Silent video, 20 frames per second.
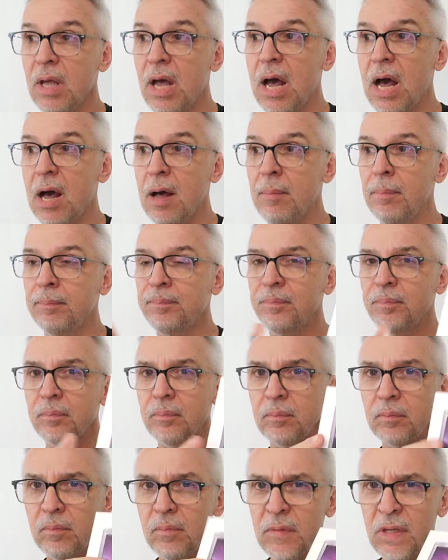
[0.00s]
Um,
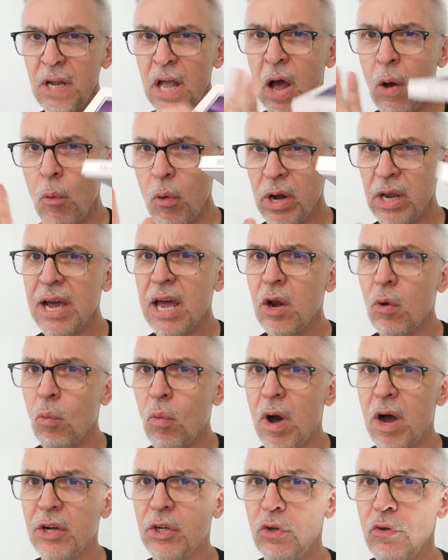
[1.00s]
I wanna kind of
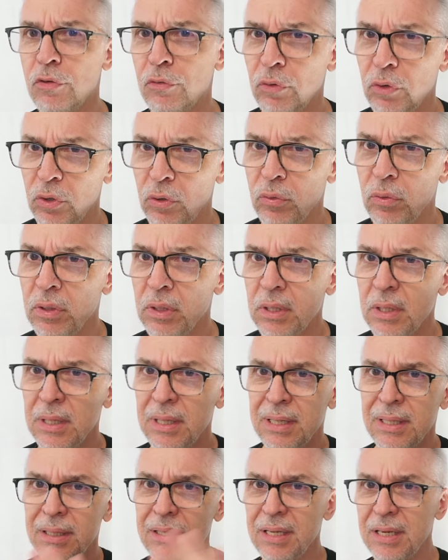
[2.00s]
walk you through
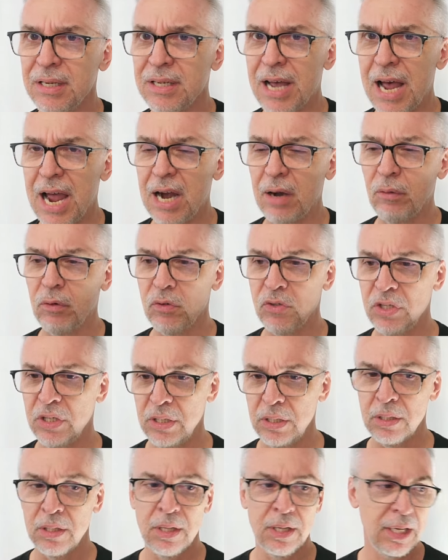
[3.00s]
the entire routine.